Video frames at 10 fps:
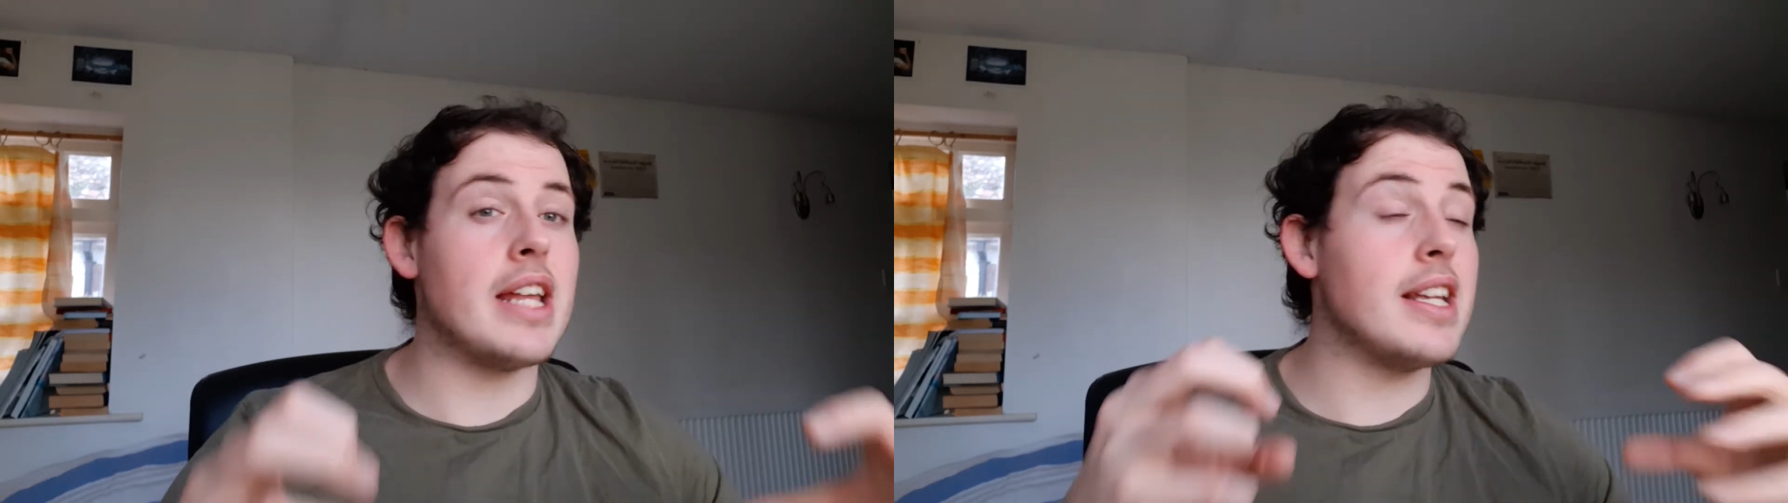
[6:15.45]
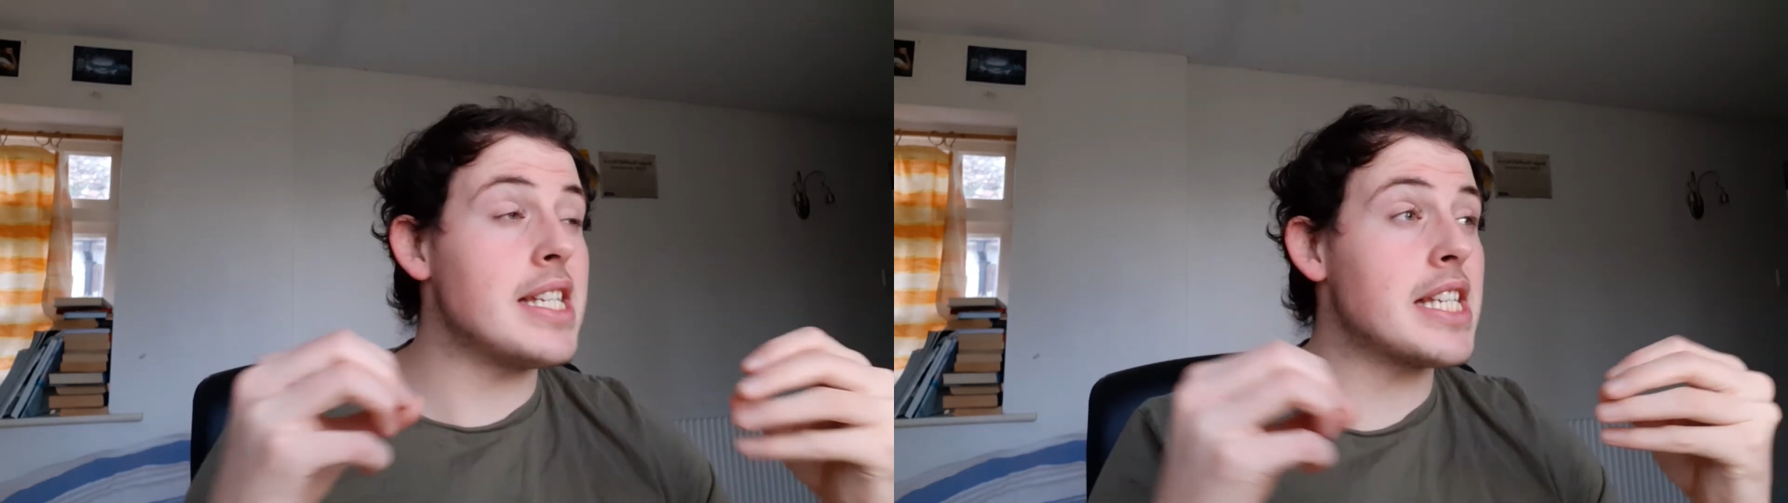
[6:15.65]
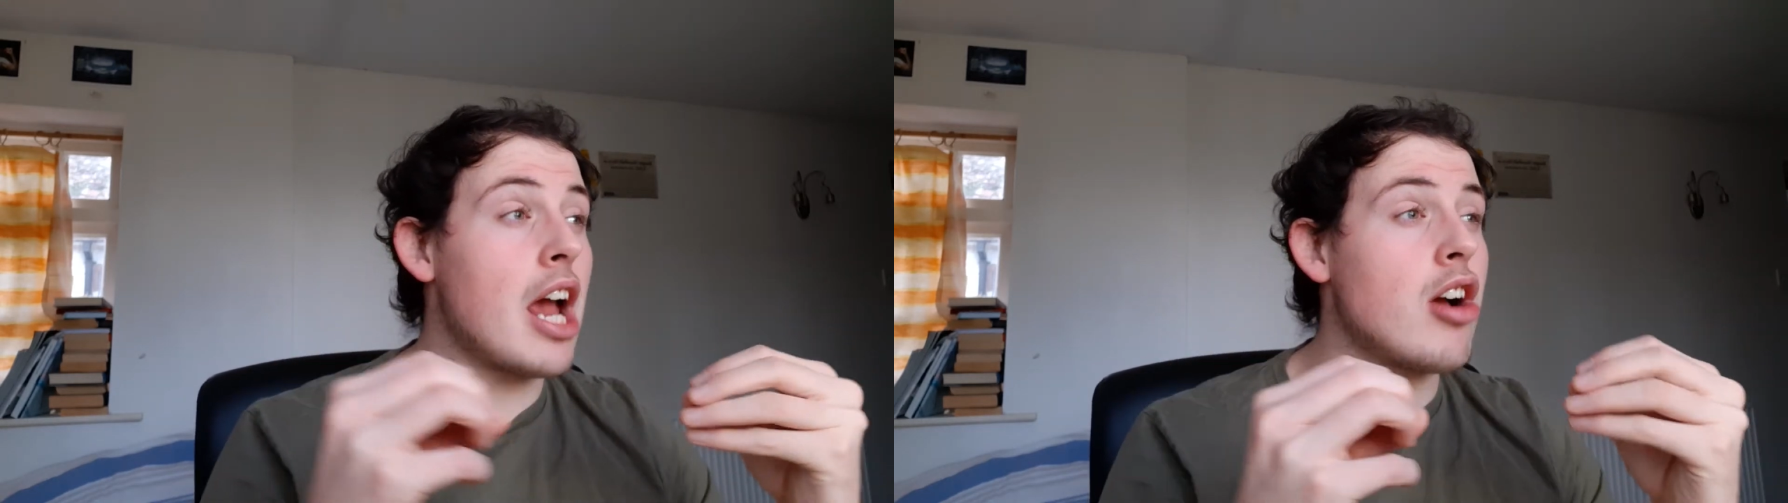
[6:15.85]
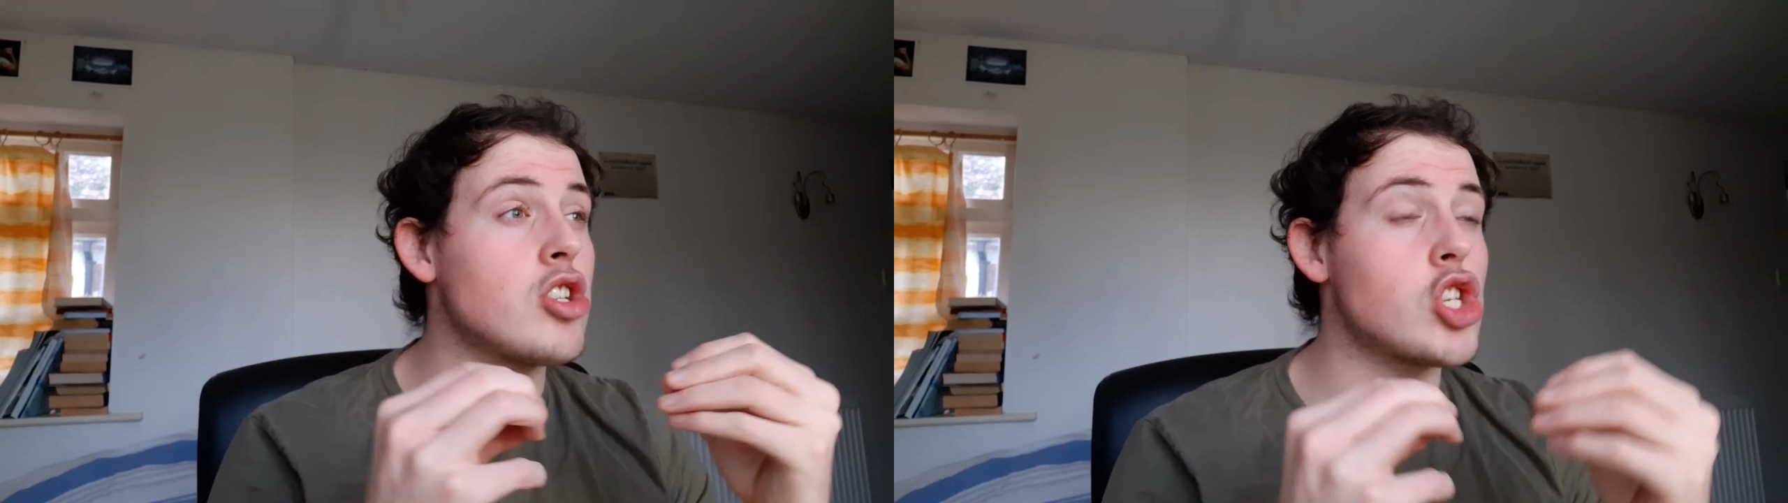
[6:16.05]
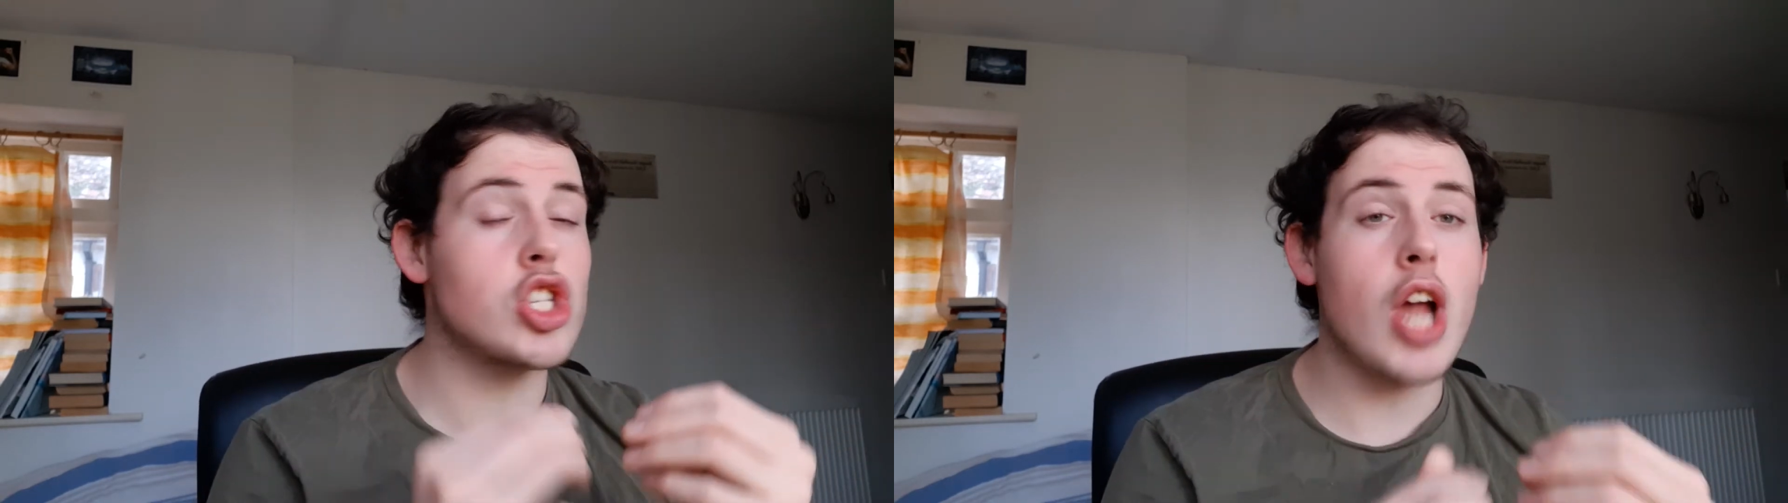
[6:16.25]
And it
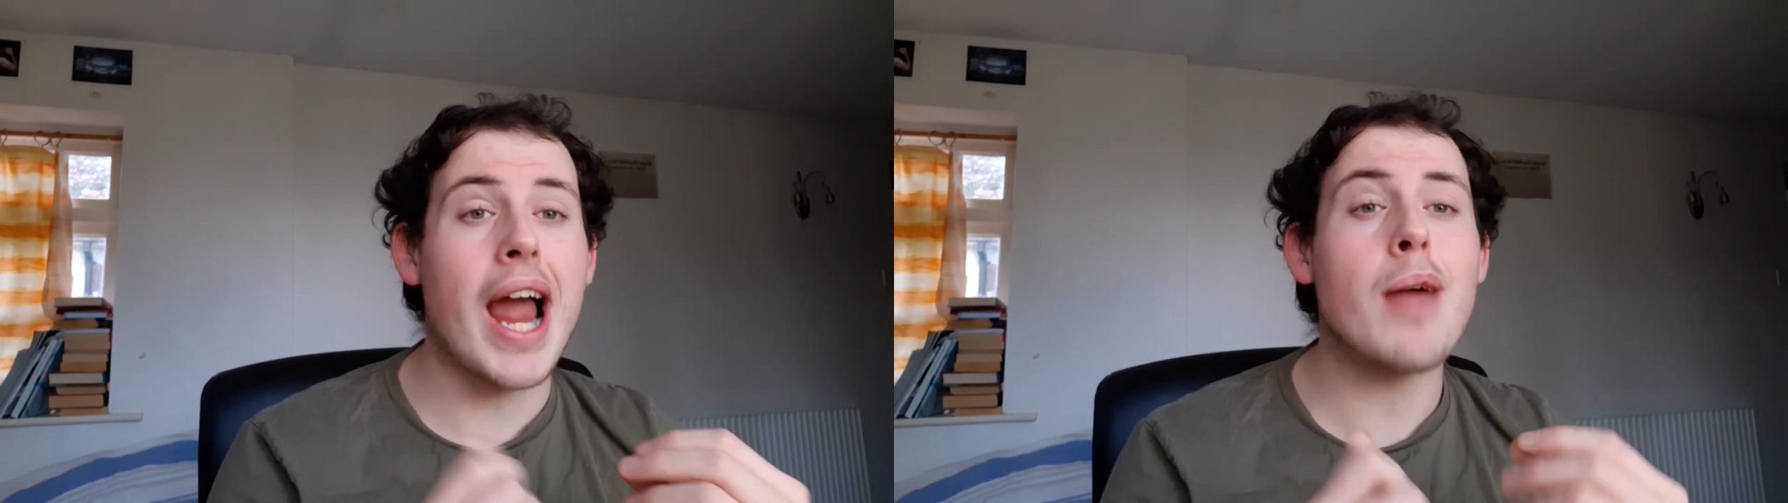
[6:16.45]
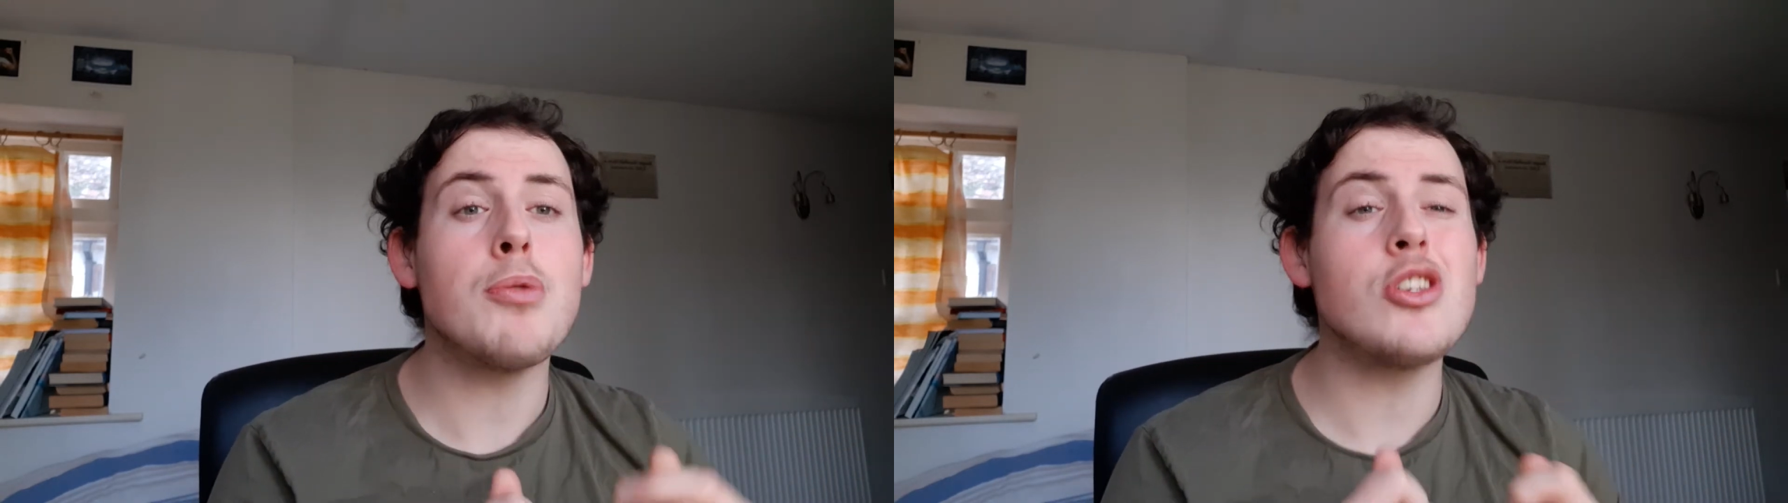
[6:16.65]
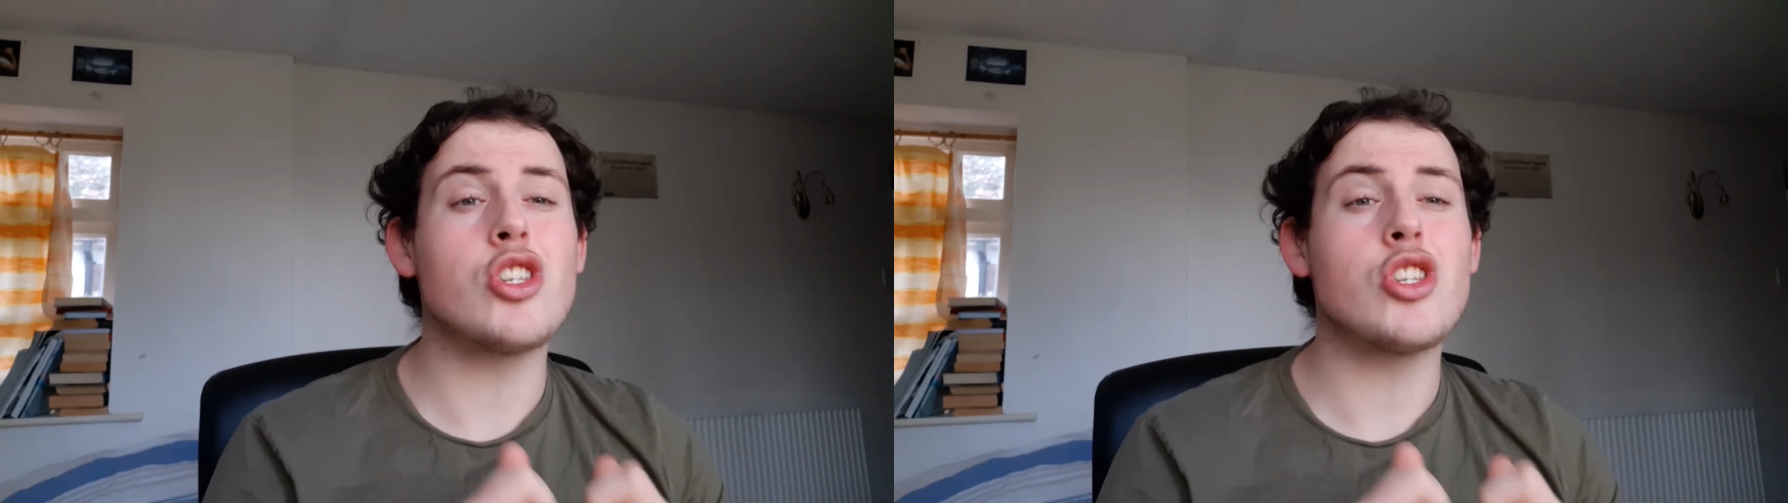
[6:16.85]
happens